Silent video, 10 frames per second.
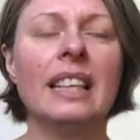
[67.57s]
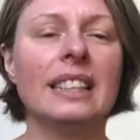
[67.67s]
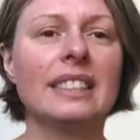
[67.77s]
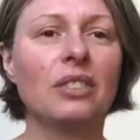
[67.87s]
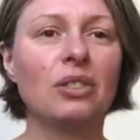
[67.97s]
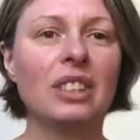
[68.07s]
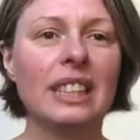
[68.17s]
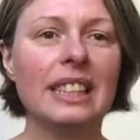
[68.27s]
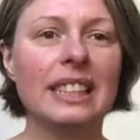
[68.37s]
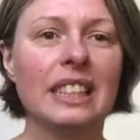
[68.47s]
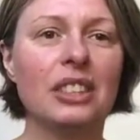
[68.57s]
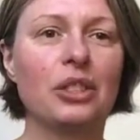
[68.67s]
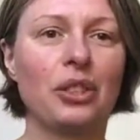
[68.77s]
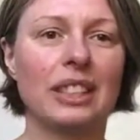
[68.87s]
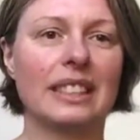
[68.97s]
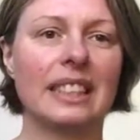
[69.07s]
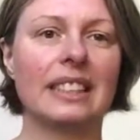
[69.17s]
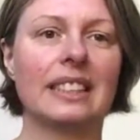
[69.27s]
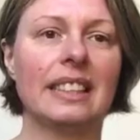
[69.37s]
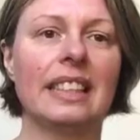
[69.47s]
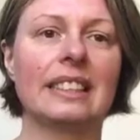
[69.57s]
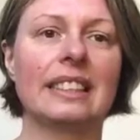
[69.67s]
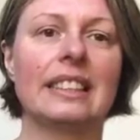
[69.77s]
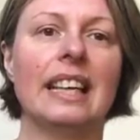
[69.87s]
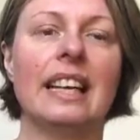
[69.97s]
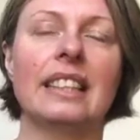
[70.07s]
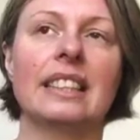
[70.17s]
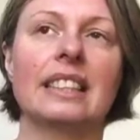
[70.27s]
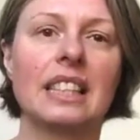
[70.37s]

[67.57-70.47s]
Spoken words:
it's a really interesting thing that